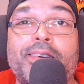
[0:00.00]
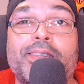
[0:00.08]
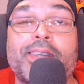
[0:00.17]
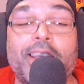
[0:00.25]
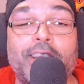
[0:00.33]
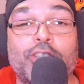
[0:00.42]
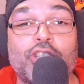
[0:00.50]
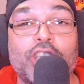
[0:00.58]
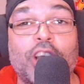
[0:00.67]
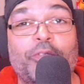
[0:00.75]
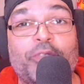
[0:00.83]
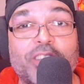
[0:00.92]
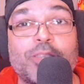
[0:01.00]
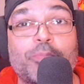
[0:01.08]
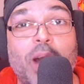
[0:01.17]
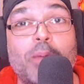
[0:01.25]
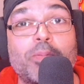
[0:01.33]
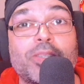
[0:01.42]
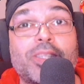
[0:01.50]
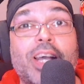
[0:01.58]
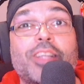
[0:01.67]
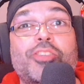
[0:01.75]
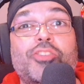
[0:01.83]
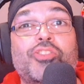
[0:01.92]
saying that she's going to fix the problems
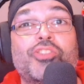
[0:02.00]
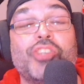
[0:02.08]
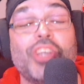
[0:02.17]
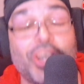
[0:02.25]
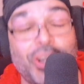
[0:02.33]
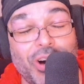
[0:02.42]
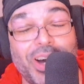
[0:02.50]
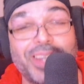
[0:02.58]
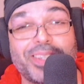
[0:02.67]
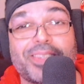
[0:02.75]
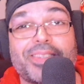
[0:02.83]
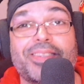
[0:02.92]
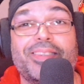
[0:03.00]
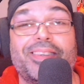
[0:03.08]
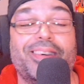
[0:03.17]
that she caused.